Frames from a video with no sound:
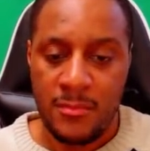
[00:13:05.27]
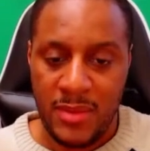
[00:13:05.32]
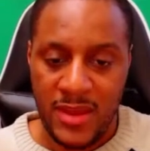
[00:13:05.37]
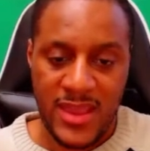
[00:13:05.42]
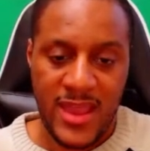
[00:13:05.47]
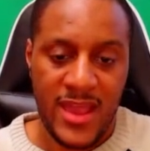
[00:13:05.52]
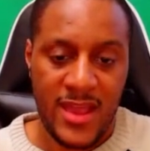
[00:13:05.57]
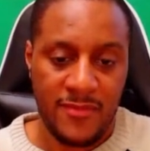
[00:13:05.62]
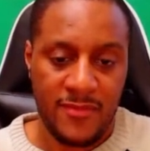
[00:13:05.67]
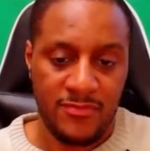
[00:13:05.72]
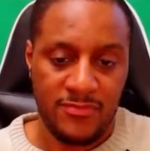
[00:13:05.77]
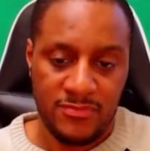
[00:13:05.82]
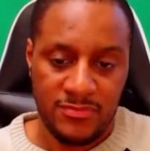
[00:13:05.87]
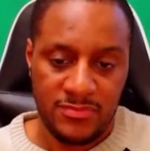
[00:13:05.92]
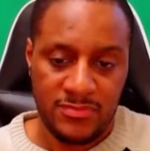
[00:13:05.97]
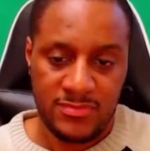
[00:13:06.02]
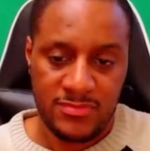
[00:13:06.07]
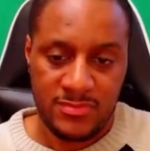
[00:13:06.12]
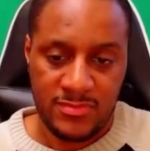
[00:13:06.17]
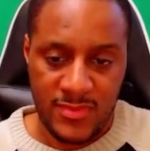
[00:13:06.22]
But yeah,
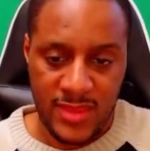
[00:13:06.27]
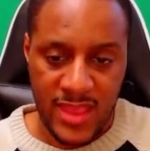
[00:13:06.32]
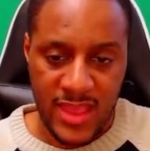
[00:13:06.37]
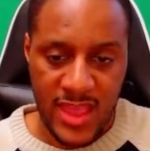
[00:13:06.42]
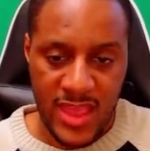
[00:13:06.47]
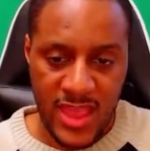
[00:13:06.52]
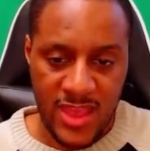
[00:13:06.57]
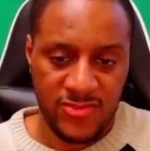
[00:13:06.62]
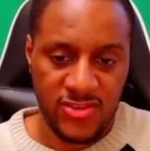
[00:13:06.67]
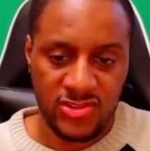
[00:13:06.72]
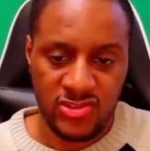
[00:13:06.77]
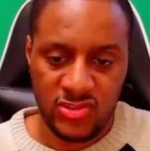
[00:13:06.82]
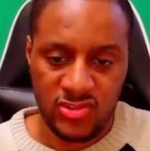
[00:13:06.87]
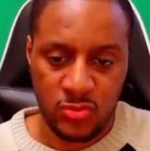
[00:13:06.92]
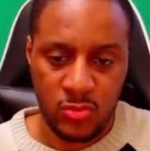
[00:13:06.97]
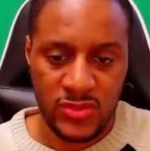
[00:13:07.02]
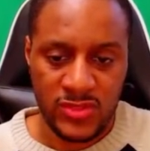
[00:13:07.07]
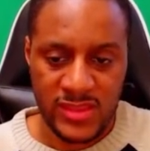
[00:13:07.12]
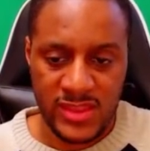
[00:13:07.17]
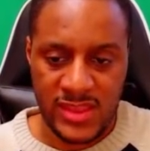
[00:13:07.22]
if you just
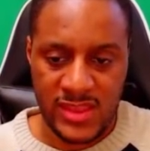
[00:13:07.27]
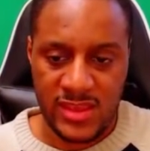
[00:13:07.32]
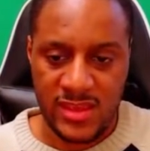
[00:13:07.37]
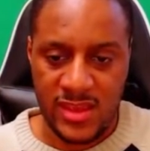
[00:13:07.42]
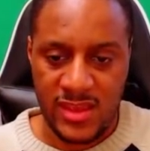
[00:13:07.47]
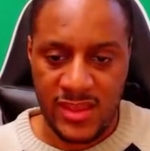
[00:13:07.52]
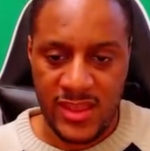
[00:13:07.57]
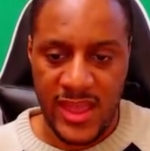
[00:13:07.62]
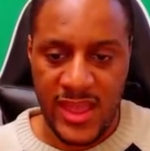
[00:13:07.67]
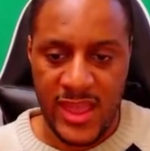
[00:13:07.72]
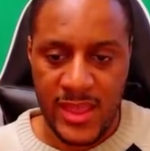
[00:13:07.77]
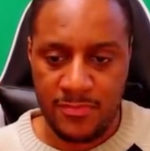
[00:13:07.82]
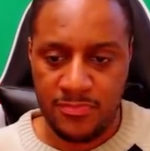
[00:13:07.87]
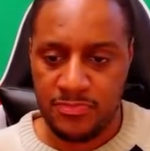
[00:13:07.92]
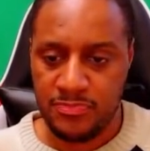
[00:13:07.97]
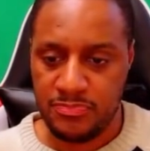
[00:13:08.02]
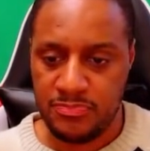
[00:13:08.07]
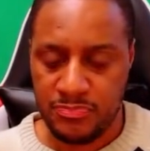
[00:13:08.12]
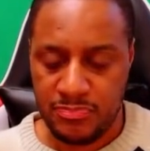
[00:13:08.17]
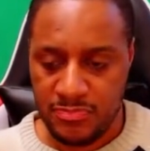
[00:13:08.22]
want the
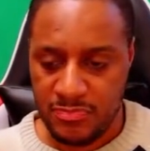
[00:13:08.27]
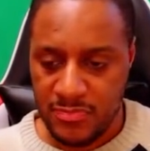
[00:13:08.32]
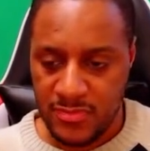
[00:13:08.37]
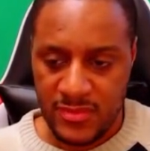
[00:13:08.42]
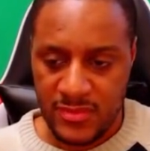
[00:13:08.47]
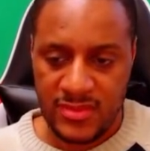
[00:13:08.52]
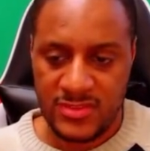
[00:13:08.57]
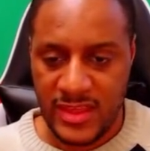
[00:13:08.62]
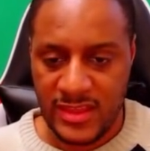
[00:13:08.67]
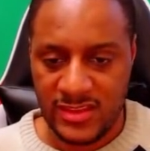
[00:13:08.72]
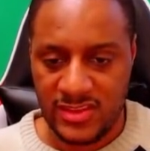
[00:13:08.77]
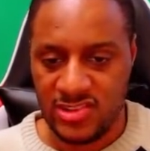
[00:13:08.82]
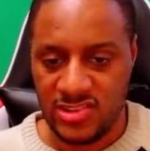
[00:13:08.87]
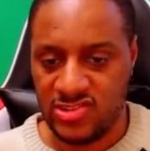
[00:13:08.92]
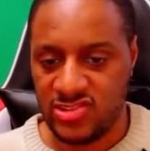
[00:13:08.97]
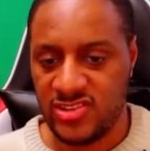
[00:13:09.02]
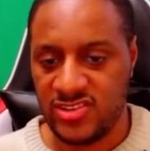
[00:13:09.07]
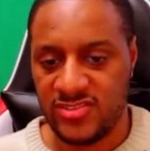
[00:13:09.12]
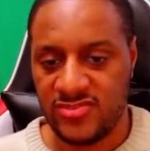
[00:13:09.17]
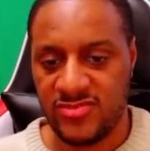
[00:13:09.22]
game, Standard
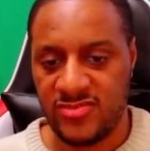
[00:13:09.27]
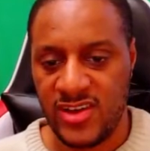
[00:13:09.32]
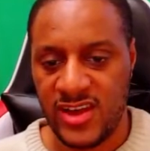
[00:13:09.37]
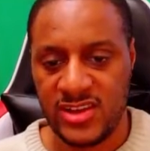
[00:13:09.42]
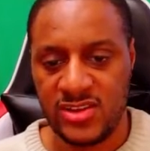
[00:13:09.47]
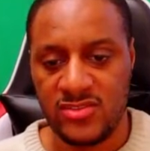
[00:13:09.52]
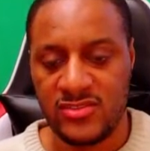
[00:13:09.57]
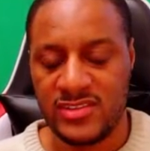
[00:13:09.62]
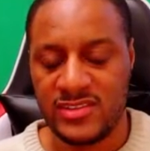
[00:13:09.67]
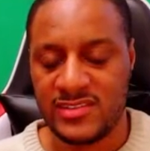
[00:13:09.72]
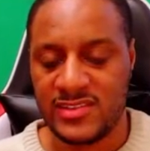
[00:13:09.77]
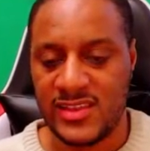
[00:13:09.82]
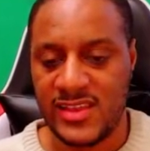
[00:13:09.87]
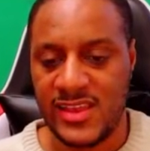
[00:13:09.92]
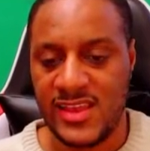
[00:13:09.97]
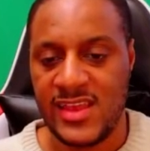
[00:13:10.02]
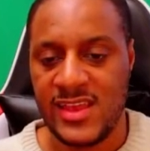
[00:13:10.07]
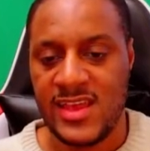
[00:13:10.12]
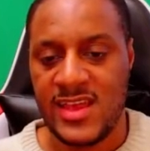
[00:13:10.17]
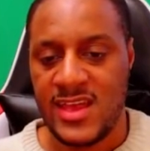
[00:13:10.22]
Edition is fine,
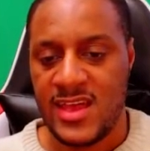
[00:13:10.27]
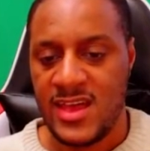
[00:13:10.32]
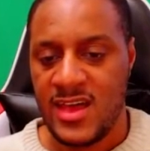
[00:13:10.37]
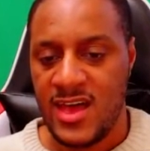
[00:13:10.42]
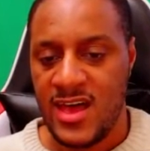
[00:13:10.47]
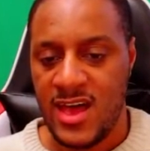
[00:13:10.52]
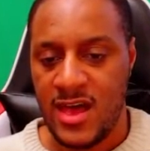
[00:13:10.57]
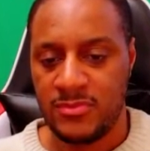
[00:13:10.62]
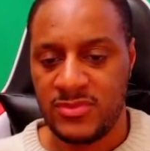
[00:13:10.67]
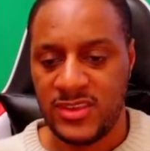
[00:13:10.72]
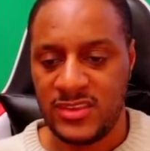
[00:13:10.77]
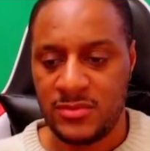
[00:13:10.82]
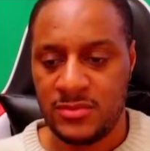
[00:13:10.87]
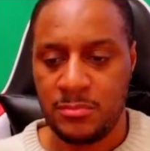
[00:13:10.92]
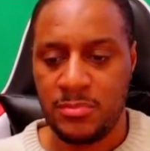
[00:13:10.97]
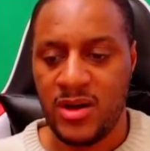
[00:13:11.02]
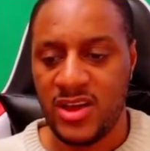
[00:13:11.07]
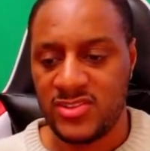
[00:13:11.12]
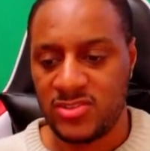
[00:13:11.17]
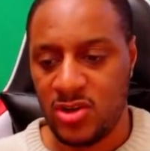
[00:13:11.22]
obviously. Season
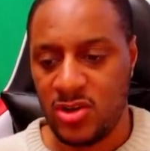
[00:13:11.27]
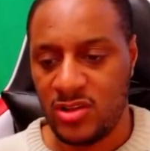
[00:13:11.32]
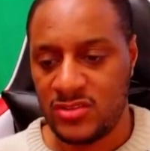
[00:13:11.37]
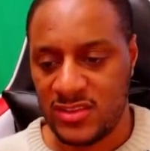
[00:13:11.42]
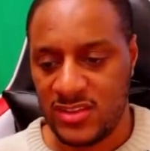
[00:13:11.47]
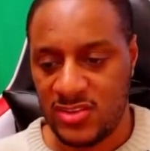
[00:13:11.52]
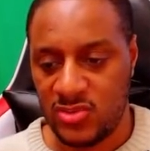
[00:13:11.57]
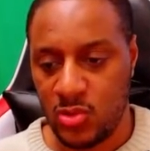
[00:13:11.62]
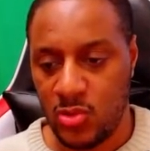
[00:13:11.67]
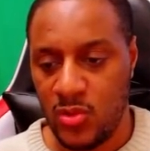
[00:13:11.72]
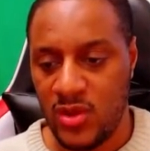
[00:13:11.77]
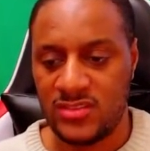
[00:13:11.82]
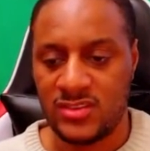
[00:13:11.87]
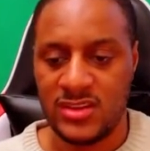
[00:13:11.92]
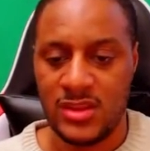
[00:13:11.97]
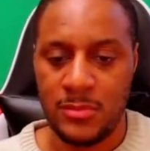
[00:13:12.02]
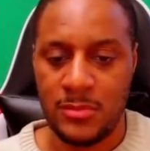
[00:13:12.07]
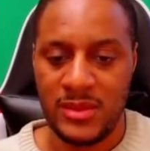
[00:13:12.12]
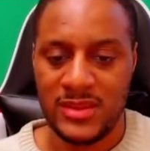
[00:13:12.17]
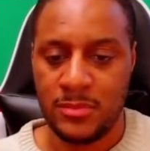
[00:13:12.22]
Pass content is always
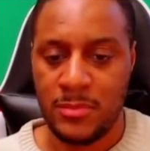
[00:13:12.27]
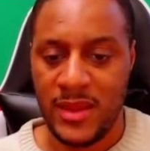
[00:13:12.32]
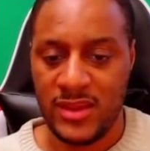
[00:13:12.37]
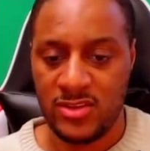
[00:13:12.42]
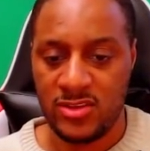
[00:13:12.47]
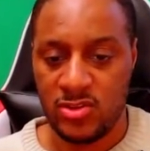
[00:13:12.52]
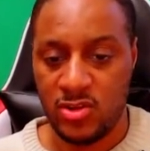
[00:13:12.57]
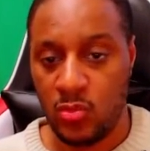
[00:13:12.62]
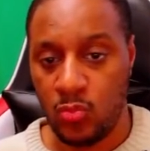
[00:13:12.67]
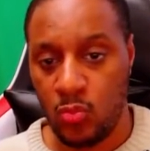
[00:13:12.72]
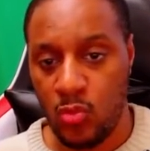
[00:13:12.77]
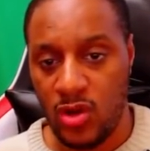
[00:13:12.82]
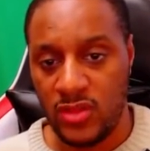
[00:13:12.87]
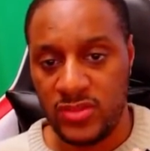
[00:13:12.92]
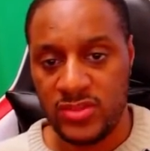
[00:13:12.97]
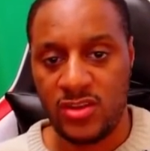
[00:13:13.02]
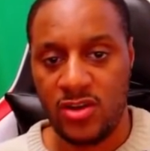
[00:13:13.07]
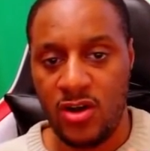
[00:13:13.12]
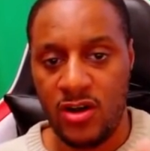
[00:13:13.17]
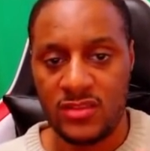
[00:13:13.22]
going to be dependent on
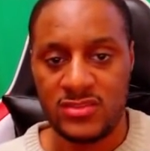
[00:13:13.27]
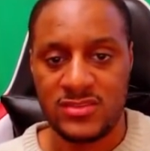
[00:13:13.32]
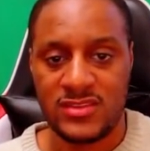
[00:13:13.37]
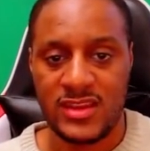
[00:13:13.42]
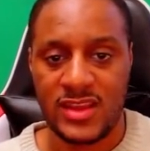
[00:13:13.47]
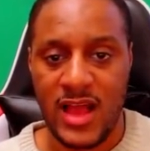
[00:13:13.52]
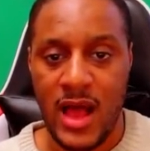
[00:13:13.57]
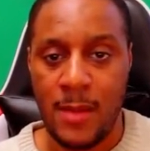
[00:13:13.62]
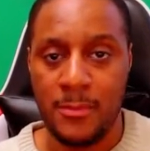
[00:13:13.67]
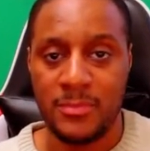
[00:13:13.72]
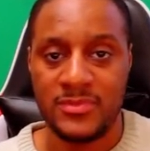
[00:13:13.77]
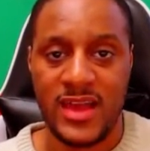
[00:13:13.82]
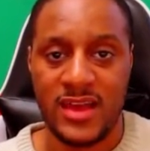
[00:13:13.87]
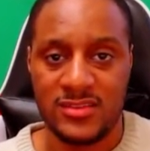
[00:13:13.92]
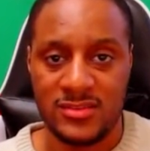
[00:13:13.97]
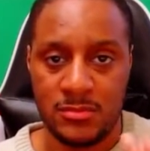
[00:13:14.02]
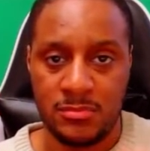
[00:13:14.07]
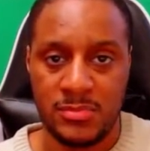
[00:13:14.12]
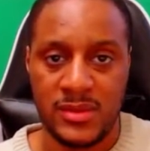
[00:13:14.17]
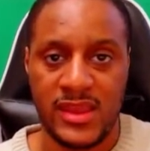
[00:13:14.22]
what the content comes
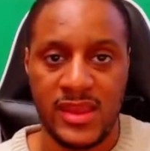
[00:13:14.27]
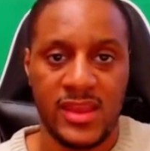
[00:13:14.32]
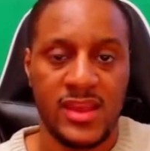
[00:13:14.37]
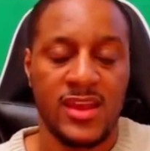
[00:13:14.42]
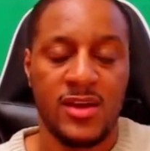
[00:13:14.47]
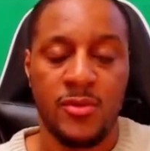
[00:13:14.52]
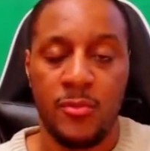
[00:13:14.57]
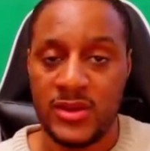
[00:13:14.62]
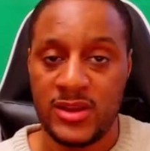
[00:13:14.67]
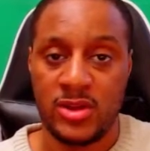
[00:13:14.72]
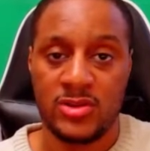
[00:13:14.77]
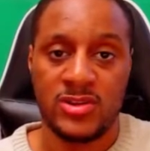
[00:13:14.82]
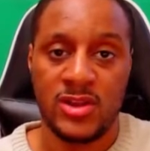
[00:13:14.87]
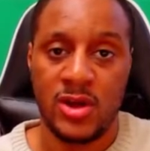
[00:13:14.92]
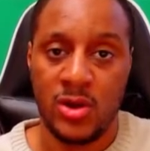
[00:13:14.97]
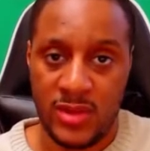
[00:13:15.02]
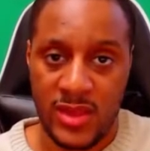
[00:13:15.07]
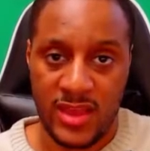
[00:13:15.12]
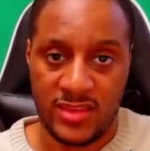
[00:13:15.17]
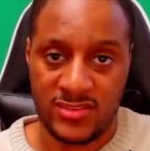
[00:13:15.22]
out to be. We don't
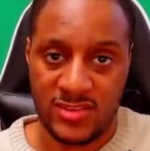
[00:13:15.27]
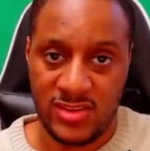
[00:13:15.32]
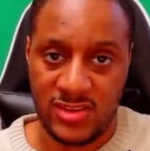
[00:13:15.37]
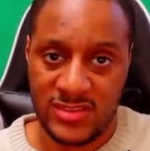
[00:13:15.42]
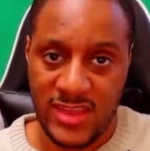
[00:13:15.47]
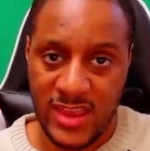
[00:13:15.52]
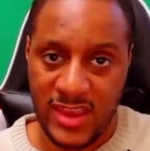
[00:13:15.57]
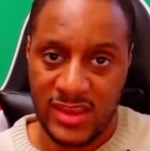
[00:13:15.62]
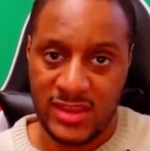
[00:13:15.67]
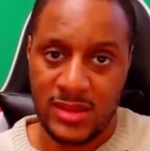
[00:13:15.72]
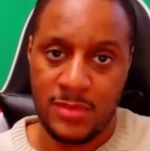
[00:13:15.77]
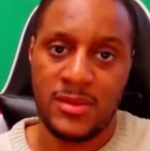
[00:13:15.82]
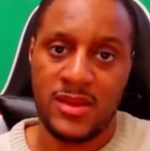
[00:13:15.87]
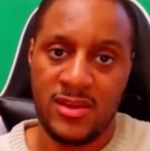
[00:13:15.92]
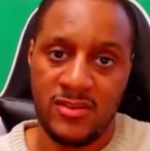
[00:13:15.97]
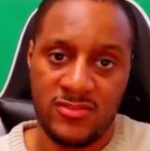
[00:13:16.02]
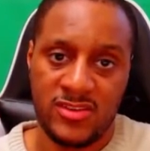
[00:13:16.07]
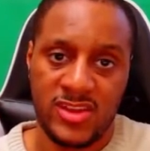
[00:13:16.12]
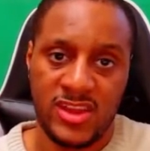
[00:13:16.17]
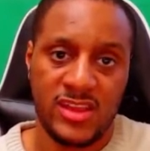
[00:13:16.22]
know yet, so you're taking a
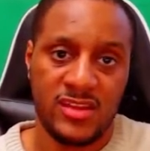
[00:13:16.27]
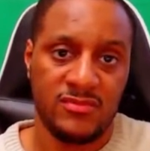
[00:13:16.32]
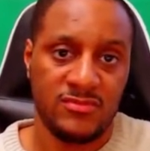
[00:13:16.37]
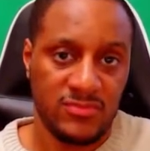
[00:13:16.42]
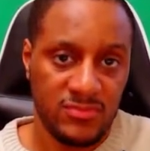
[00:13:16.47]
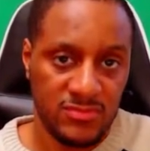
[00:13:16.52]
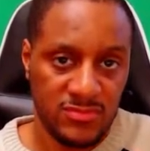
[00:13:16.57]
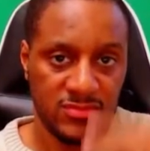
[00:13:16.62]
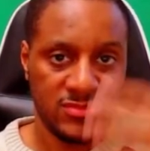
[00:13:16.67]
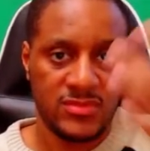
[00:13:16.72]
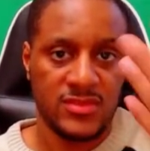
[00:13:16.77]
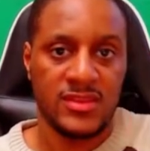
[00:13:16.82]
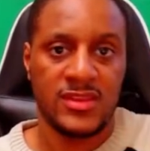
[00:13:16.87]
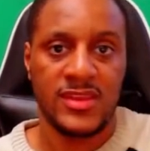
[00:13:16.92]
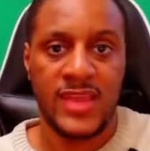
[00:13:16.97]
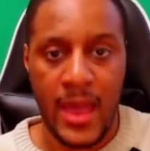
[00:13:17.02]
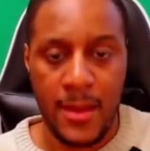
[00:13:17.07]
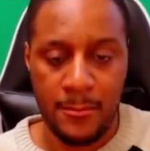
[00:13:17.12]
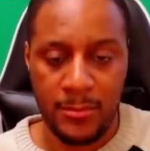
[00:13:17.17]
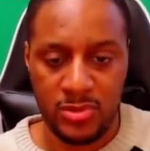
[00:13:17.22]
bit of a
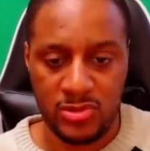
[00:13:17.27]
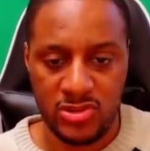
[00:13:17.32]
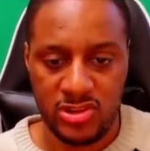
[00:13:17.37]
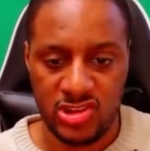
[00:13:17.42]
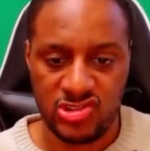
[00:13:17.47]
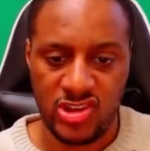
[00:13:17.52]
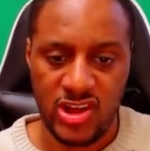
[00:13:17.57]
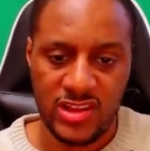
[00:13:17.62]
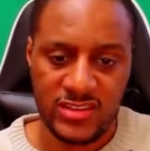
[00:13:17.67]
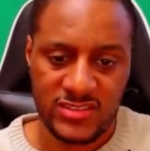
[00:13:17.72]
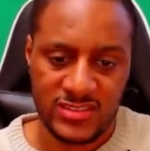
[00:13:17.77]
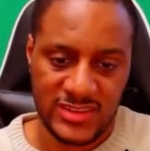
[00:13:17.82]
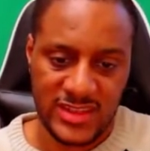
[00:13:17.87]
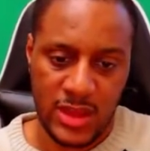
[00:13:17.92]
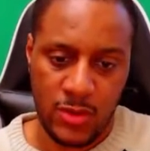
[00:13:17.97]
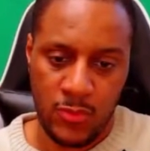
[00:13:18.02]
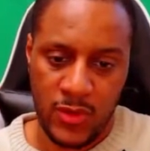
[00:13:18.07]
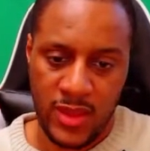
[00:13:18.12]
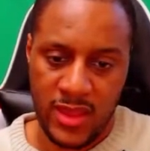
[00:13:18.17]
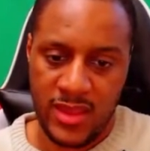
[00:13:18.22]
gamble and a chance in
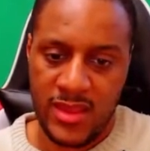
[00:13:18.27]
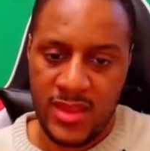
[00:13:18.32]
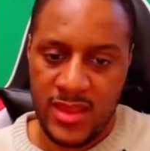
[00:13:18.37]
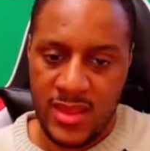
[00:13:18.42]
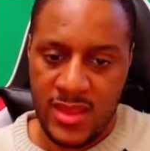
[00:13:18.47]
that way.